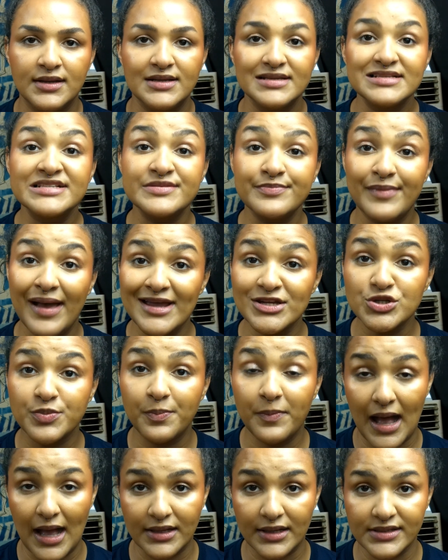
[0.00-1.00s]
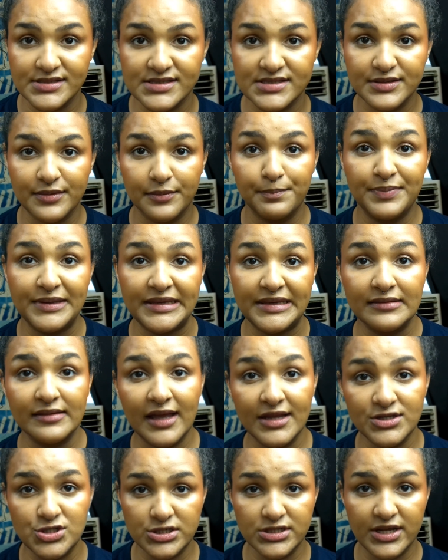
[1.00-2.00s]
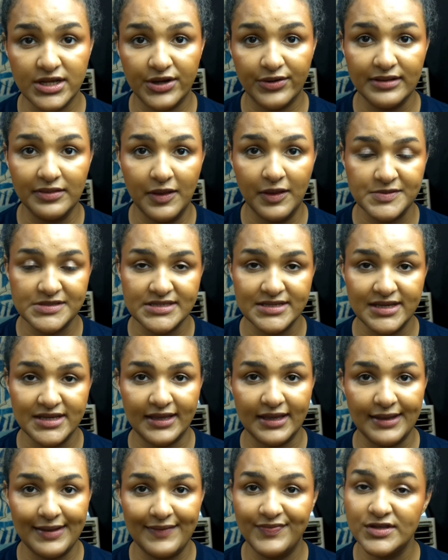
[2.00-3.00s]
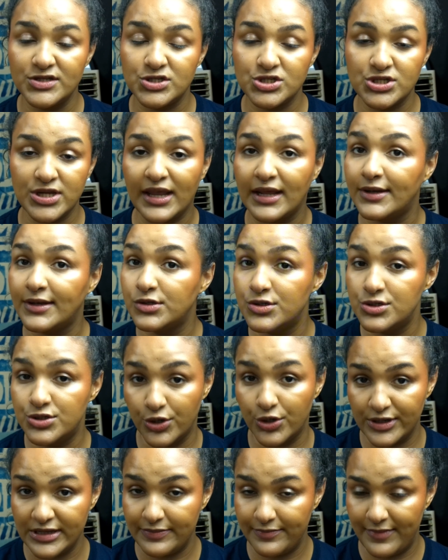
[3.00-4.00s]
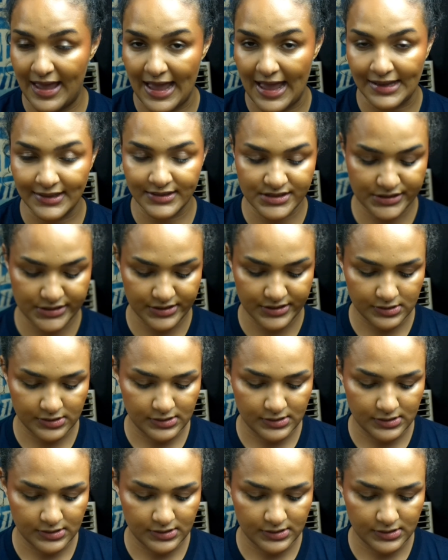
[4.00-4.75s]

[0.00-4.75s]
Smashbox Be Legendary lipstick in the shade Dirty Matte.